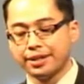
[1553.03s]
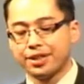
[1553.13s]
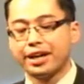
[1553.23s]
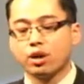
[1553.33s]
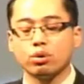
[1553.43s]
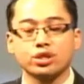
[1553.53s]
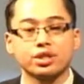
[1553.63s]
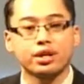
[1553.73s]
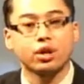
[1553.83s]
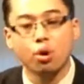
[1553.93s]
Then it goes
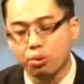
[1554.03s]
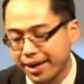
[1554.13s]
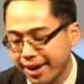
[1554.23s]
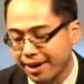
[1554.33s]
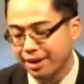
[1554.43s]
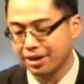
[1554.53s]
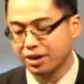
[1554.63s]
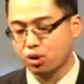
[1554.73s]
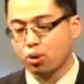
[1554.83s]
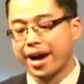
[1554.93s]
to cocaine
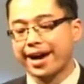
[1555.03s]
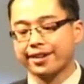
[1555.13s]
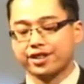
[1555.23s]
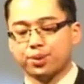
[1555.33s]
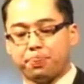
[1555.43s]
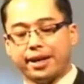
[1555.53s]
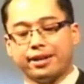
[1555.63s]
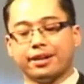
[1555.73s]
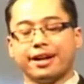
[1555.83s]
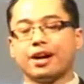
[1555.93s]
and crack,
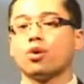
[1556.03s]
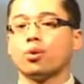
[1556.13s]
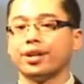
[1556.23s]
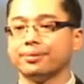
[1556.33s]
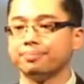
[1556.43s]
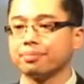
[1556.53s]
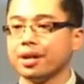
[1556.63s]
speed and heroin.